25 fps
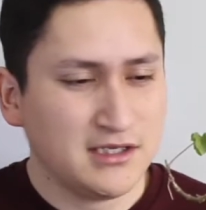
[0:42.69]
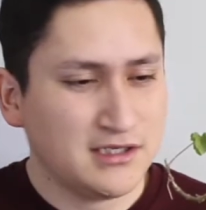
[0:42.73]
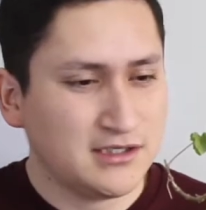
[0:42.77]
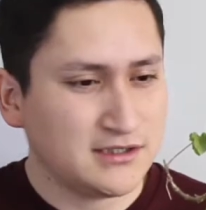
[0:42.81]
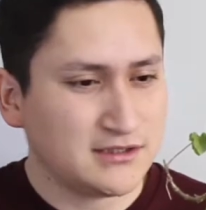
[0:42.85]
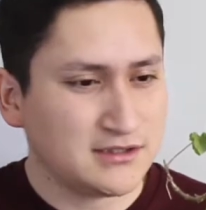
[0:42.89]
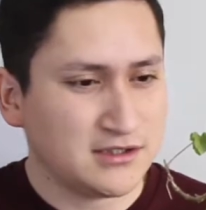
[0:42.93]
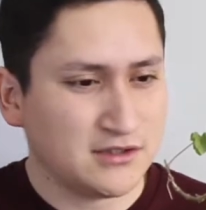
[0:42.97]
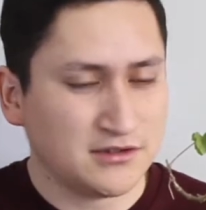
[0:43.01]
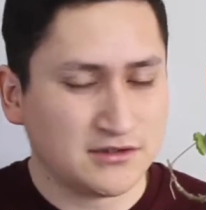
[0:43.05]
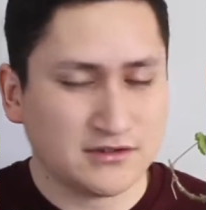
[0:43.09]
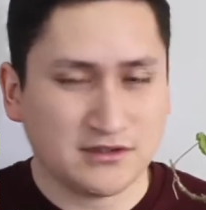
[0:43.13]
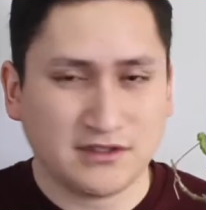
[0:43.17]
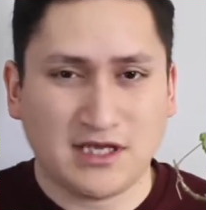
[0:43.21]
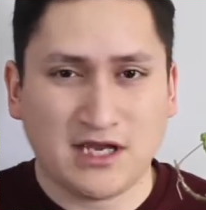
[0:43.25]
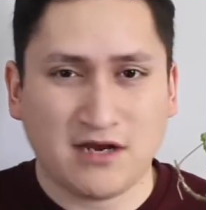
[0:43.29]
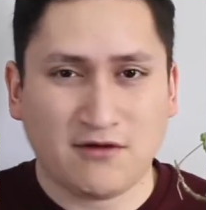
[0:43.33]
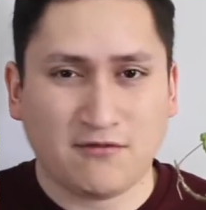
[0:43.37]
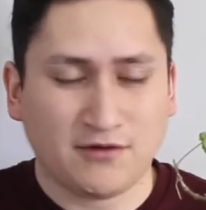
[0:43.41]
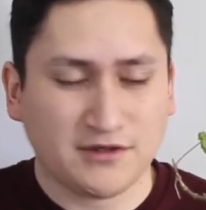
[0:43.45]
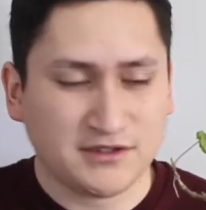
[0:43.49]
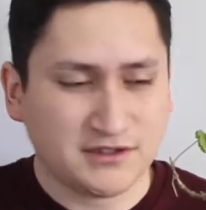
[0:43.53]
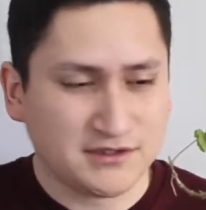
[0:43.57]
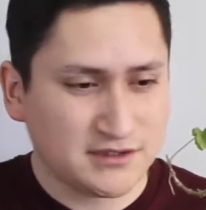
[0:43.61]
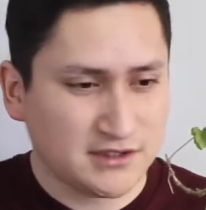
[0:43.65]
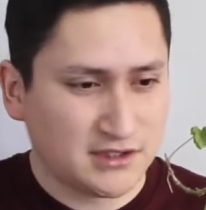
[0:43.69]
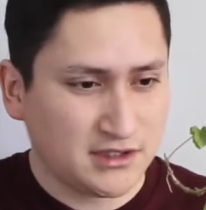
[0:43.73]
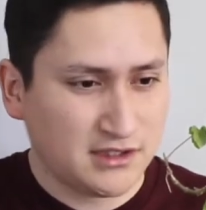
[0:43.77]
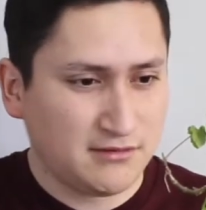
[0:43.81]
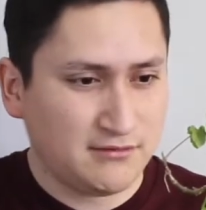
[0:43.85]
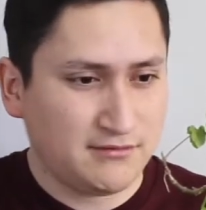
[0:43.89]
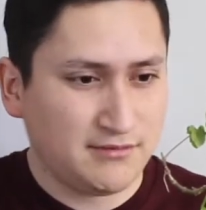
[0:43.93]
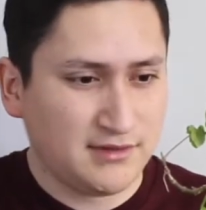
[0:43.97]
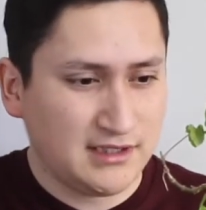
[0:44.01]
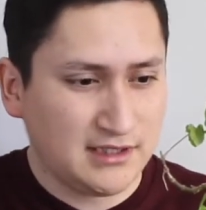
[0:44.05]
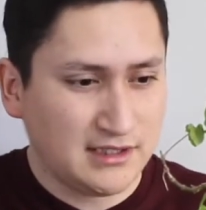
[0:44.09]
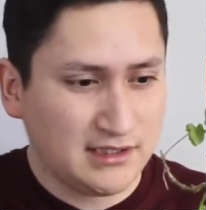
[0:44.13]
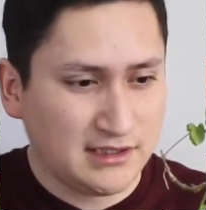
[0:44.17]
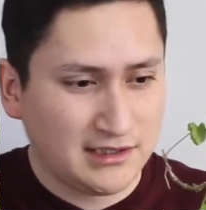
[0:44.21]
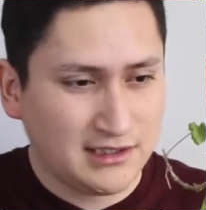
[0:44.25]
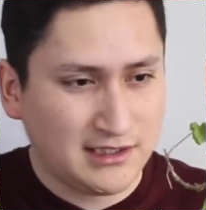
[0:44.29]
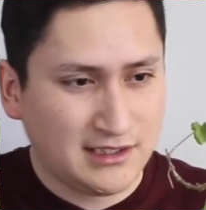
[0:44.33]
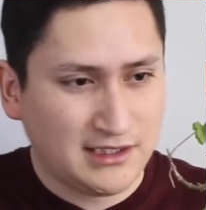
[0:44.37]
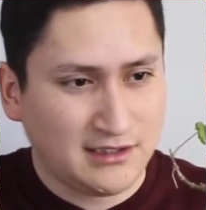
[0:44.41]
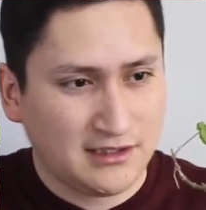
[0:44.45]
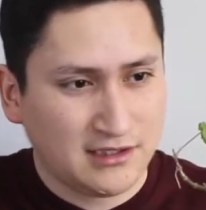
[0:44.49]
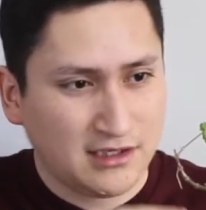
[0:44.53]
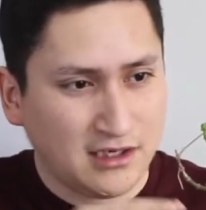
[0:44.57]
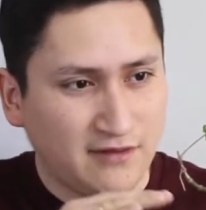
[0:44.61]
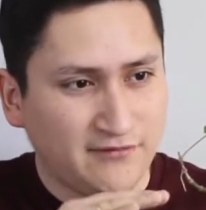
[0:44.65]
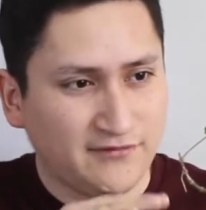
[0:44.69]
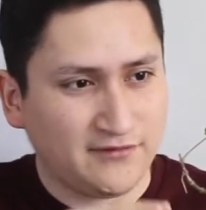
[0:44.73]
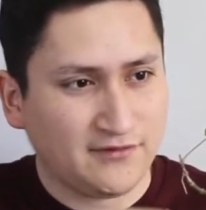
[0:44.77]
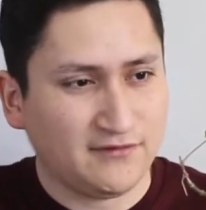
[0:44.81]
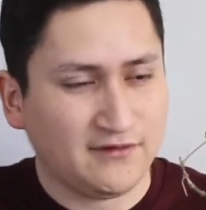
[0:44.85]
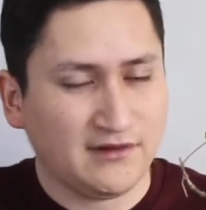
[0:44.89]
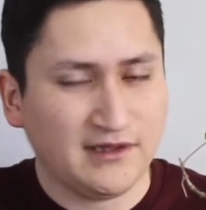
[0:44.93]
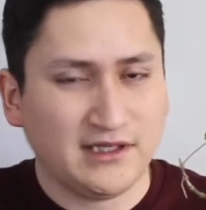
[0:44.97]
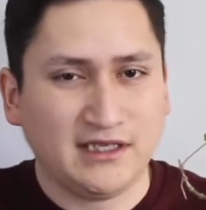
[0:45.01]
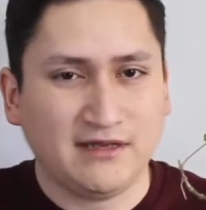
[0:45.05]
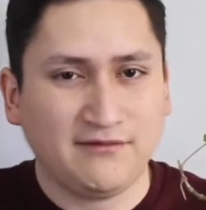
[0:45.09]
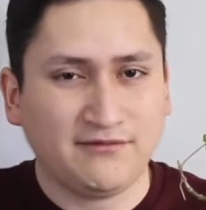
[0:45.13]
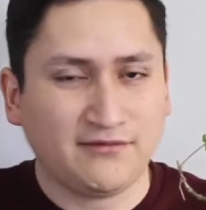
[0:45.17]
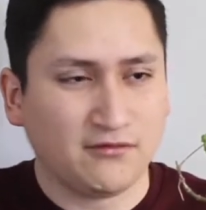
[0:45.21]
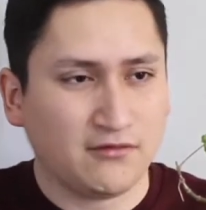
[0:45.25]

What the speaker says: So today we're just going to be cleaning off those leaves.